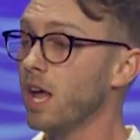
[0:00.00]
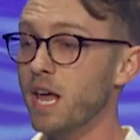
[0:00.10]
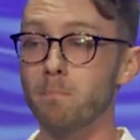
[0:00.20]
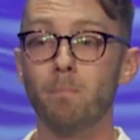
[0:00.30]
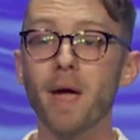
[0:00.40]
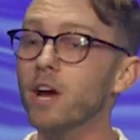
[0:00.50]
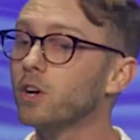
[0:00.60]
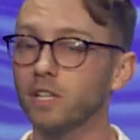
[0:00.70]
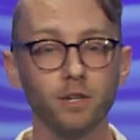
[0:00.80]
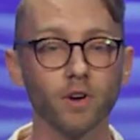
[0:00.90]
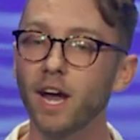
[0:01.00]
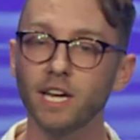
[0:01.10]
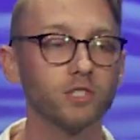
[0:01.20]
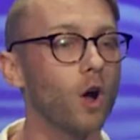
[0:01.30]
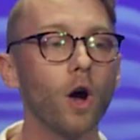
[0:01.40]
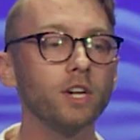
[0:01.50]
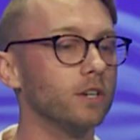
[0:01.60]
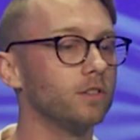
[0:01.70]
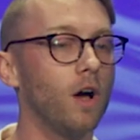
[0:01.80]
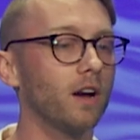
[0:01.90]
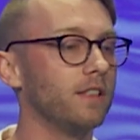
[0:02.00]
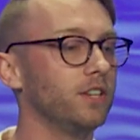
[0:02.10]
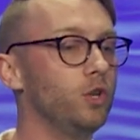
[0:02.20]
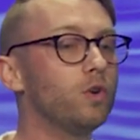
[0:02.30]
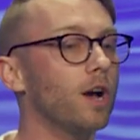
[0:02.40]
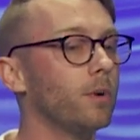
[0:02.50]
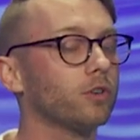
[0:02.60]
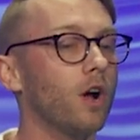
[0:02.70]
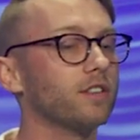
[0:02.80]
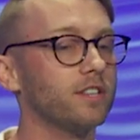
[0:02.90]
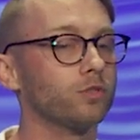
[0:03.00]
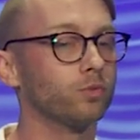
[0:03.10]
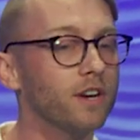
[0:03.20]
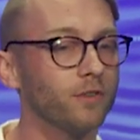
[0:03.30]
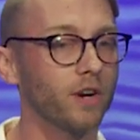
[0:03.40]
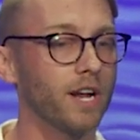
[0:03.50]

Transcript: It barely rains all year long, and then you come across this river,